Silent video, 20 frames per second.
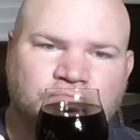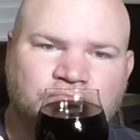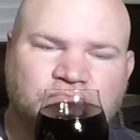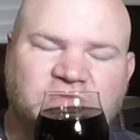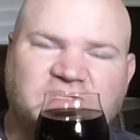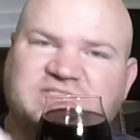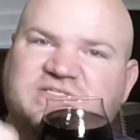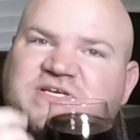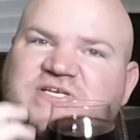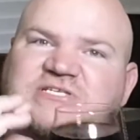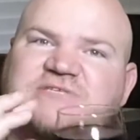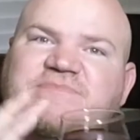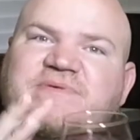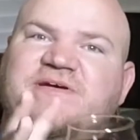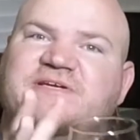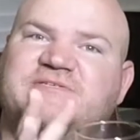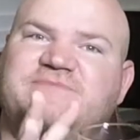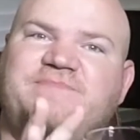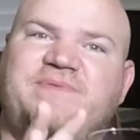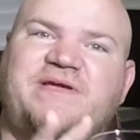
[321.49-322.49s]
that's all you
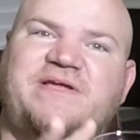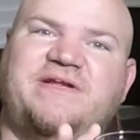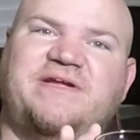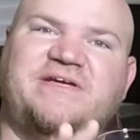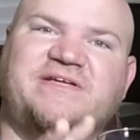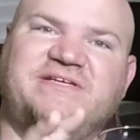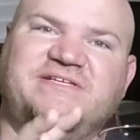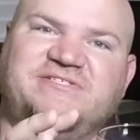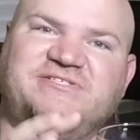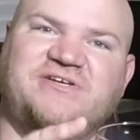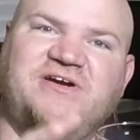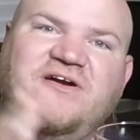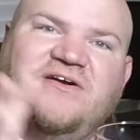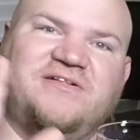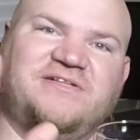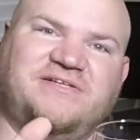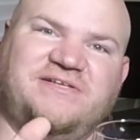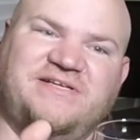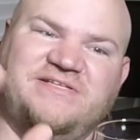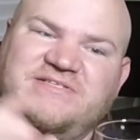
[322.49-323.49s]
smell is peanut and
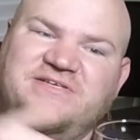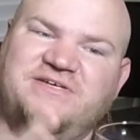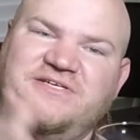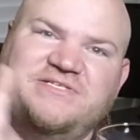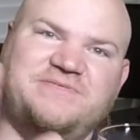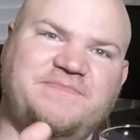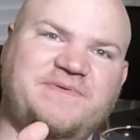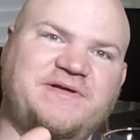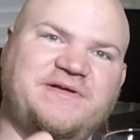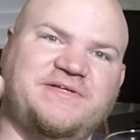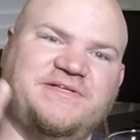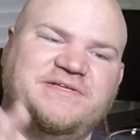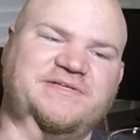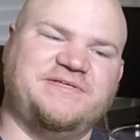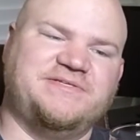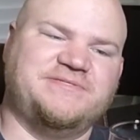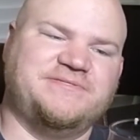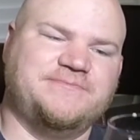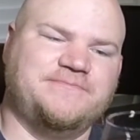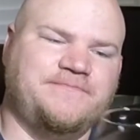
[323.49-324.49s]
chocolate. That's all you smell in
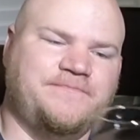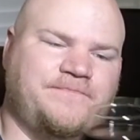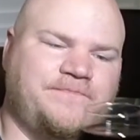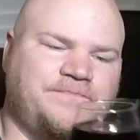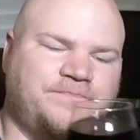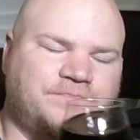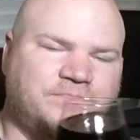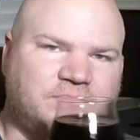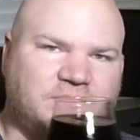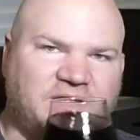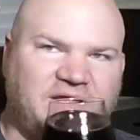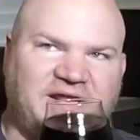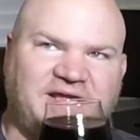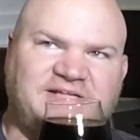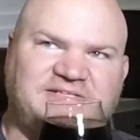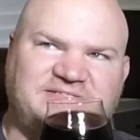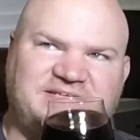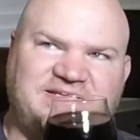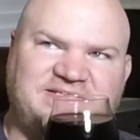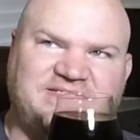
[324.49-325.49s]
this. And I
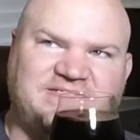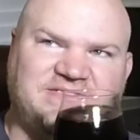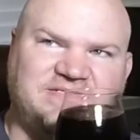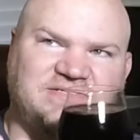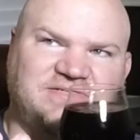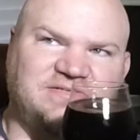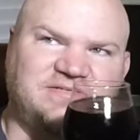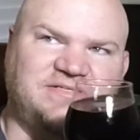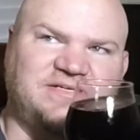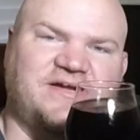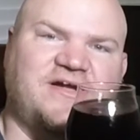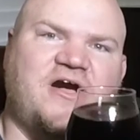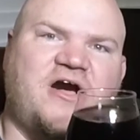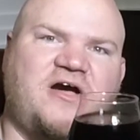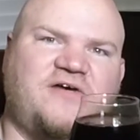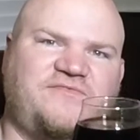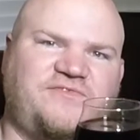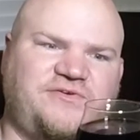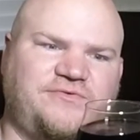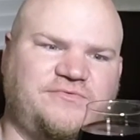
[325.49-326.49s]
can taste the
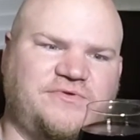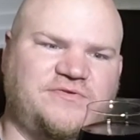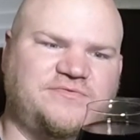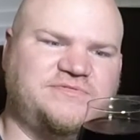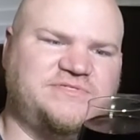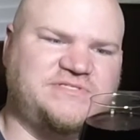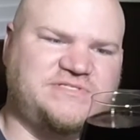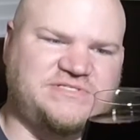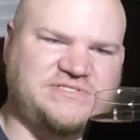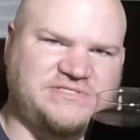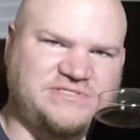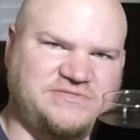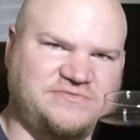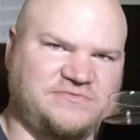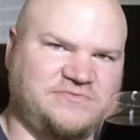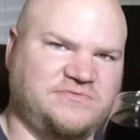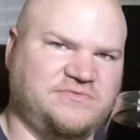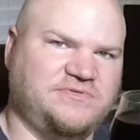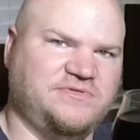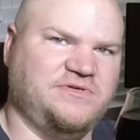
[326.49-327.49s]
coffee roast
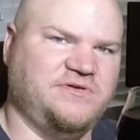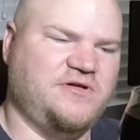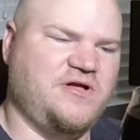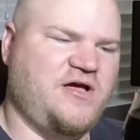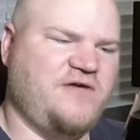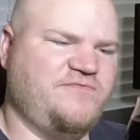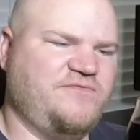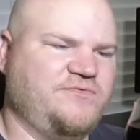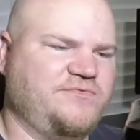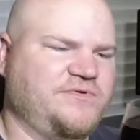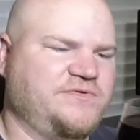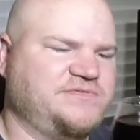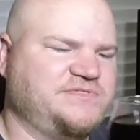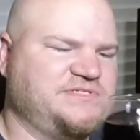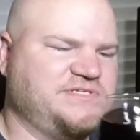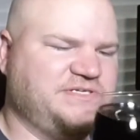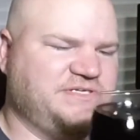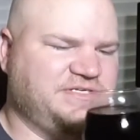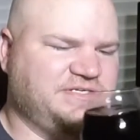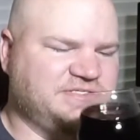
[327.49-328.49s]

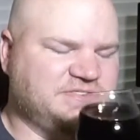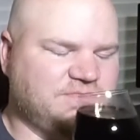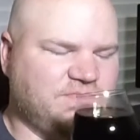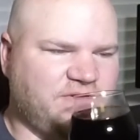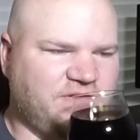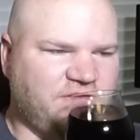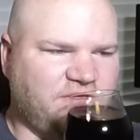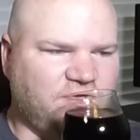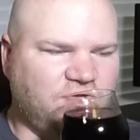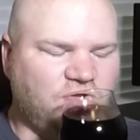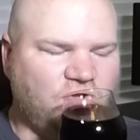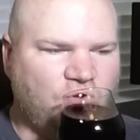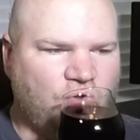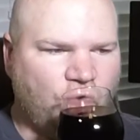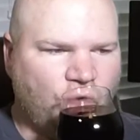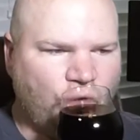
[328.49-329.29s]
in it as well.